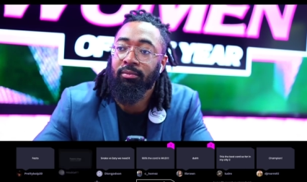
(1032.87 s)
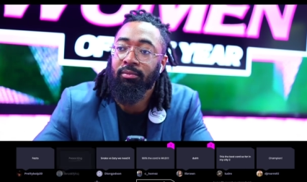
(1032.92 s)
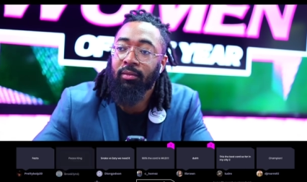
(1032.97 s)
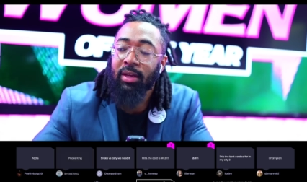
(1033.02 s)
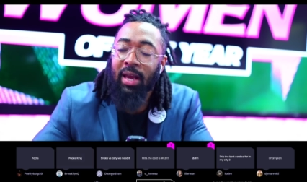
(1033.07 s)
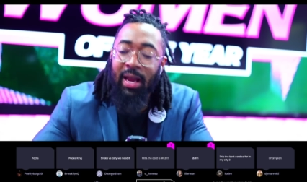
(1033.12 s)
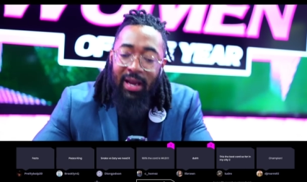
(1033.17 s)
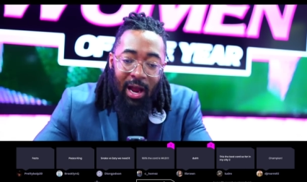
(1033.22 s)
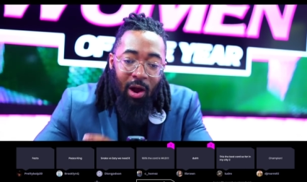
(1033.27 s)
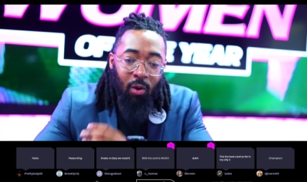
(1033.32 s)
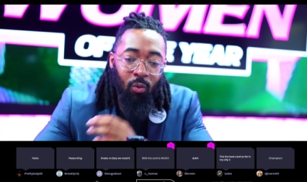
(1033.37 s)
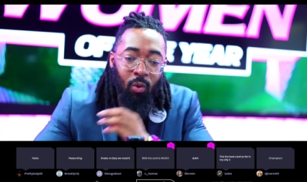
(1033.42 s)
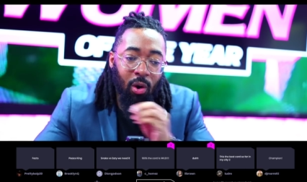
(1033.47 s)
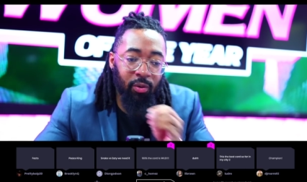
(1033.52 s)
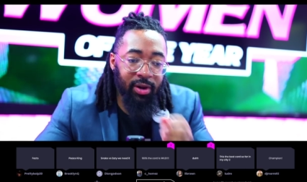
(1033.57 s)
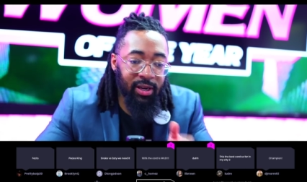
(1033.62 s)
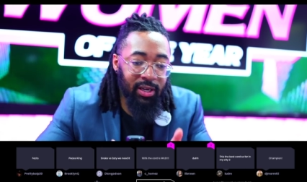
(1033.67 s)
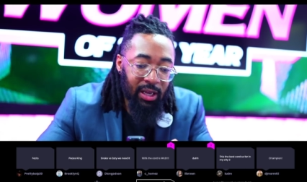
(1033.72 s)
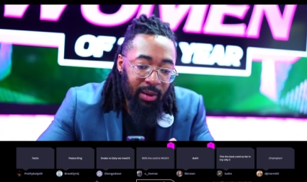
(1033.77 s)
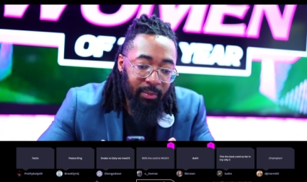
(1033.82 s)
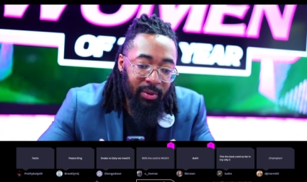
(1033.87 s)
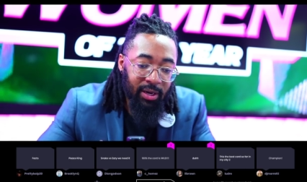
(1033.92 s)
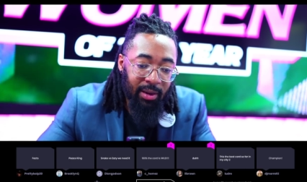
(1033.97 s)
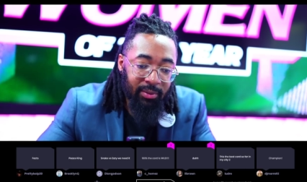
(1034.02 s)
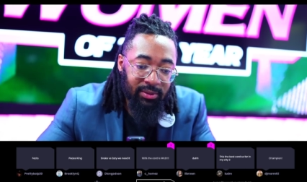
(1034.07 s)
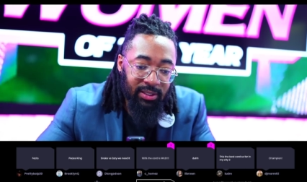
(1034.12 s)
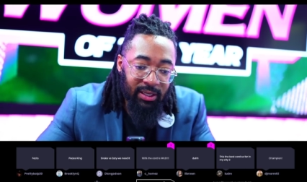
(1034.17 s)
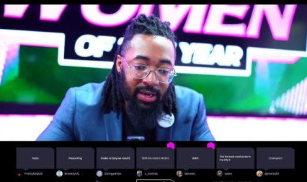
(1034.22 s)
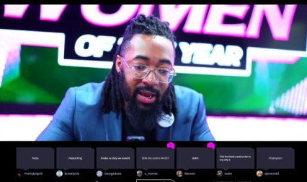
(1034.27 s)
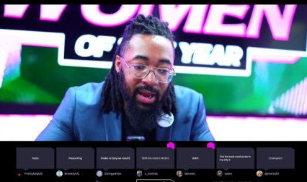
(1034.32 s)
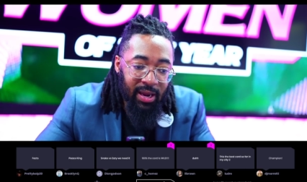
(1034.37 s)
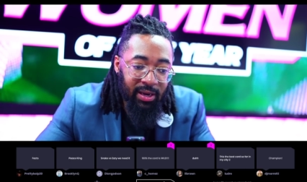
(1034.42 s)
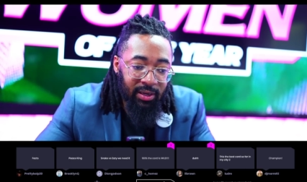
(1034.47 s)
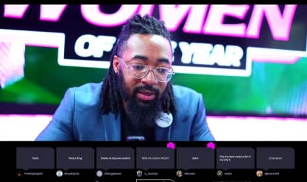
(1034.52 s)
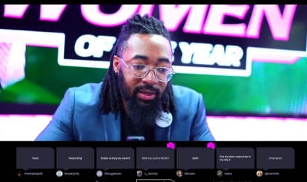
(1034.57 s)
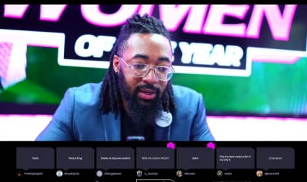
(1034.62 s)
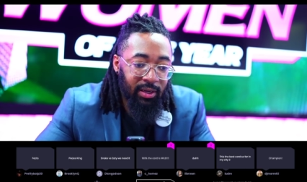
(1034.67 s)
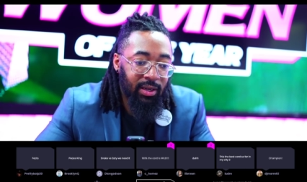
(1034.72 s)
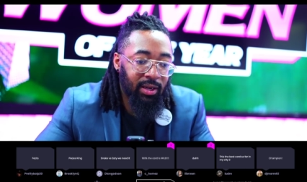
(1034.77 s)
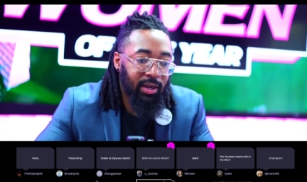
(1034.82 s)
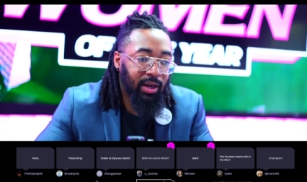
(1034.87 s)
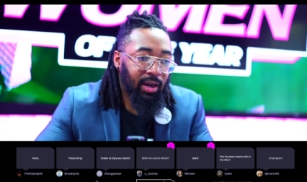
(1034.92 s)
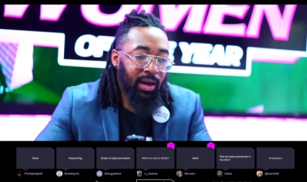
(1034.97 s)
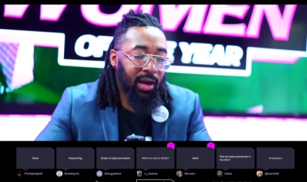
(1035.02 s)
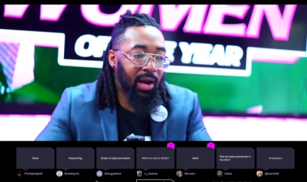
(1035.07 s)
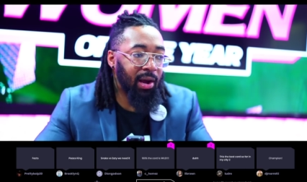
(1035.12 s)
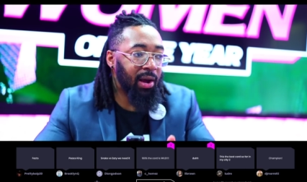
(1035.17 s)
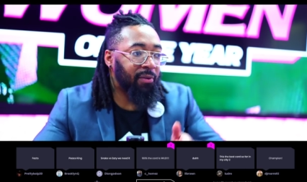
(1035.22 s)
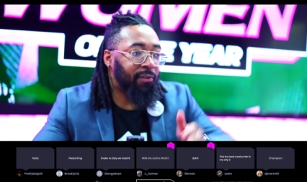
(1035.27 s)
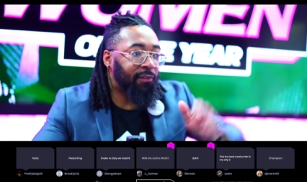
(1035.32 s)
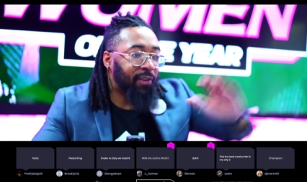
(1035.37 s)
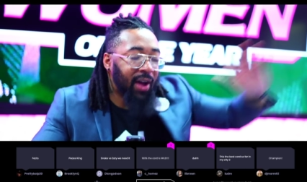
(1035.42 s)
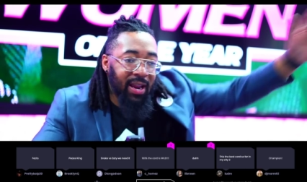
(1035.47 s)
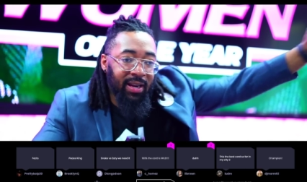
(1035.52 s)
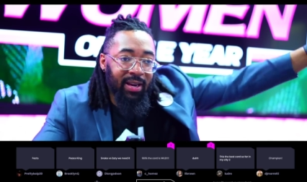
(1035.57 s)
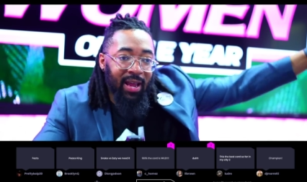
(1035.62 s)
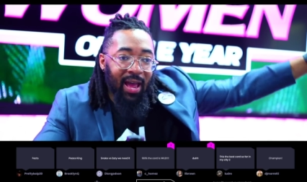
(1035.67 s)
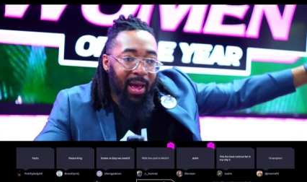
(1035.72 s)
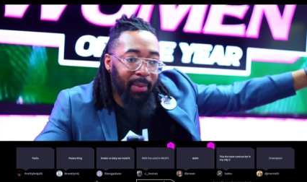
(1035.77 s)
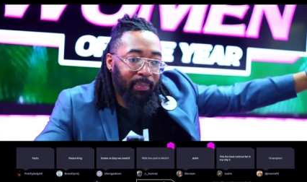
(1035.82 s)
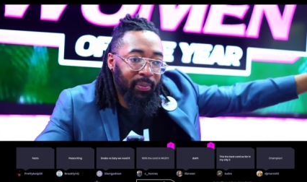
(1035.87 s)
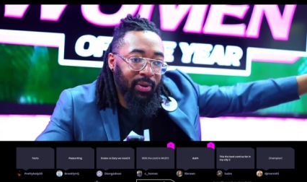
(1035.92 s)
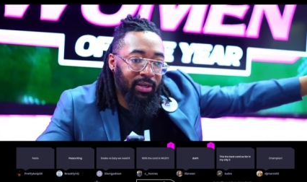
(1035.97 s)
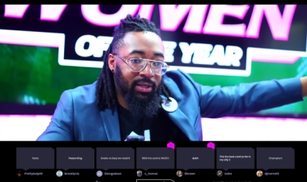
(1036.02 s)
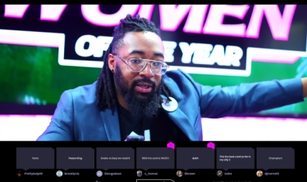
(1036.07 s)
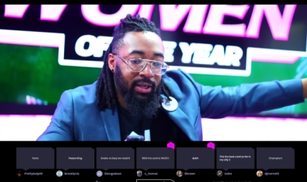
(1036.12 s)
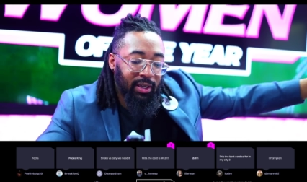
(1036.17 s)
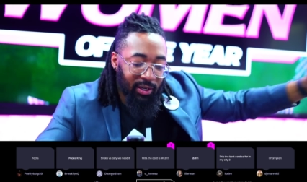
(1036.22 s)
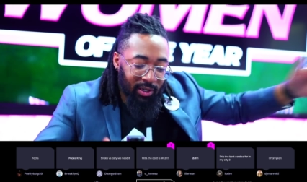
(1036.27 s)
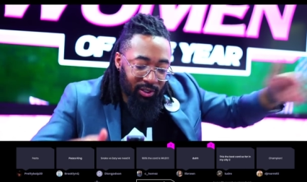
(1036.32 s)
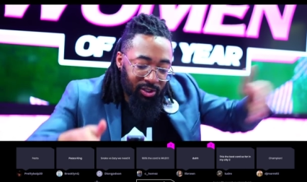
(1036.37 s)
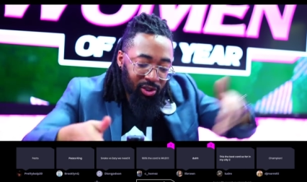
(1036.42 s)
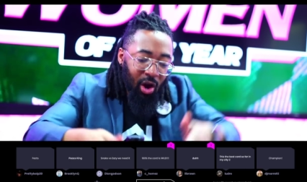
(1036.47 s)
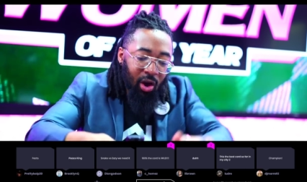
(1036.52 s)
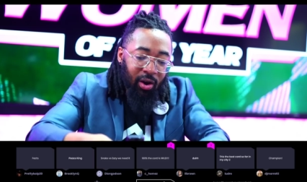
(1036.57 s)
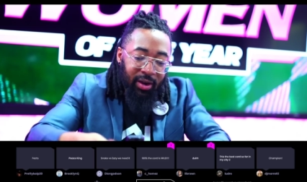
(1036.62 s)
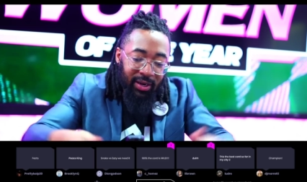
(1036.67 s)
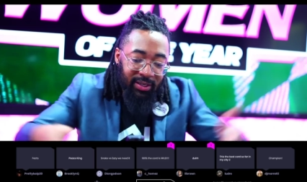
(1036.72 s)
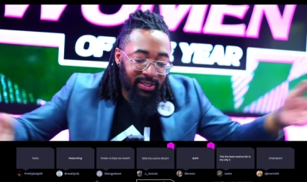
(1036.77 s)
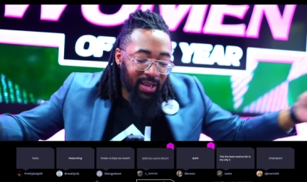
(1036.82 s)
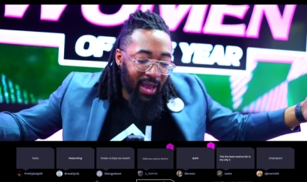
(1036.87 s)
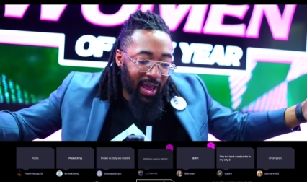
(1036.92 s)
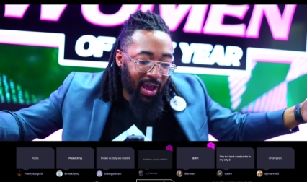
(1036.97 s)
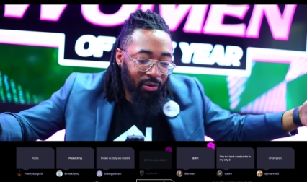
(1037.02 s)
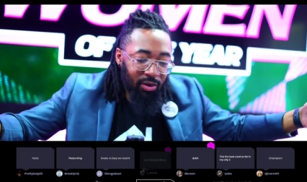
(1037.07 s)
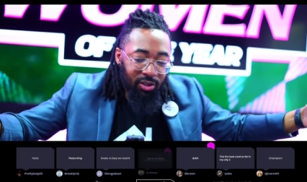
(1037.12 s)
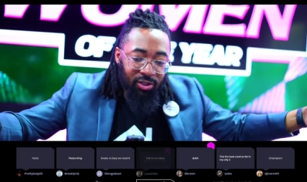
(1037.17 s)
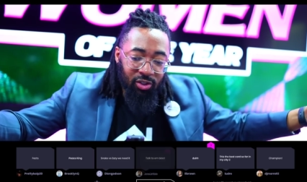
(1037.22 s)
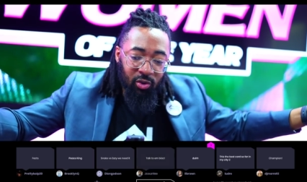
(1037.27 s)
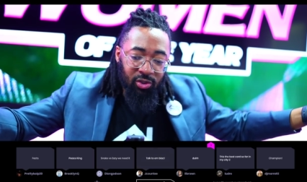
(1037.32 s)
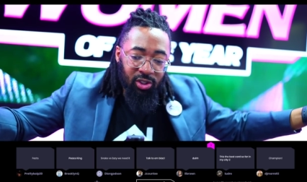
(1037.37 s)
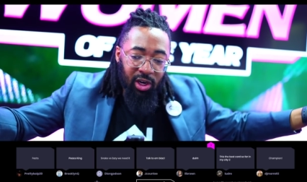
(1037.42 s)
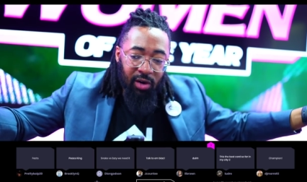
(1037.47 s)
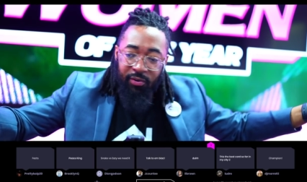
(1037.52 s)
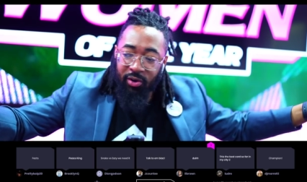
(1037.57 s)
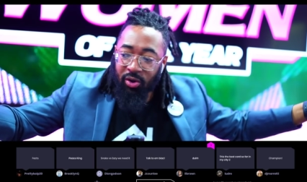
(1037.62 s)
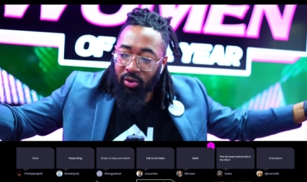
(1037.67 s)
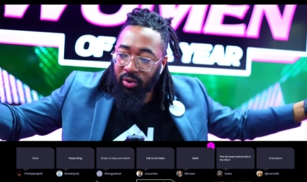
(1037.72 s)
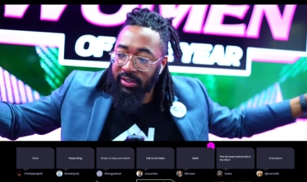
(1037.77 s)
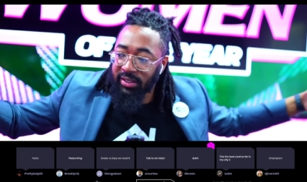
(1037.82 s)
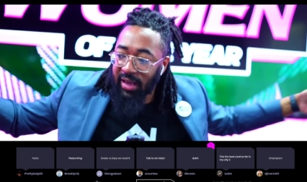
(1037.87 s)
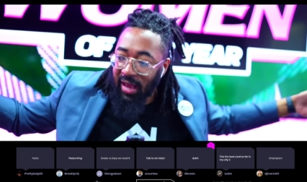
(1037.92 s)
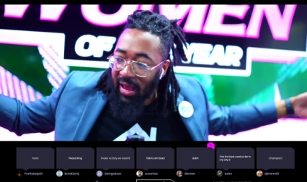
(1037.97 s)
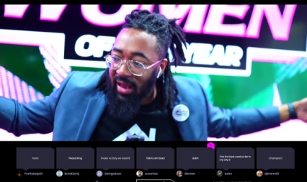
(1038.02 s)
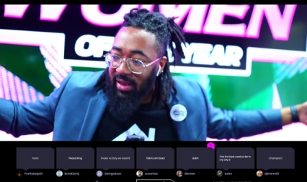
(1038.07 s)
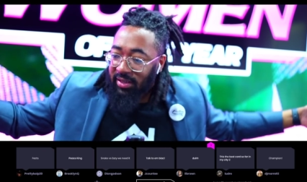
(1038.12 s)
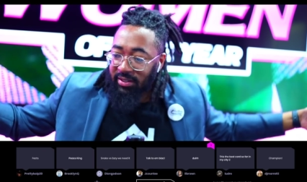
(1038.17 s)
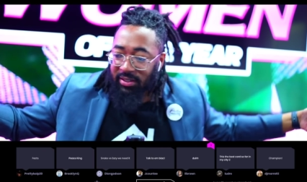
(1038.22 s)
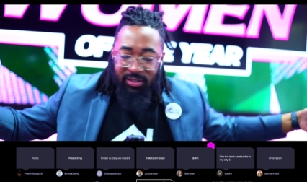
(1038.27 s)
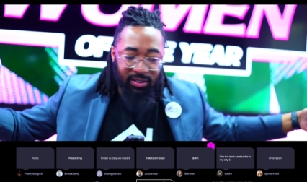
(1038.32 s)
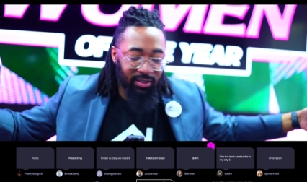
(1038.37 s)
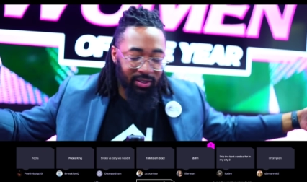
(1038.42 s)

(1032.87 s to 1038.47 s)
I got Wody coming up tonight. Uh, a fight happened. The talk of the town is Tsu Surf and Cortez.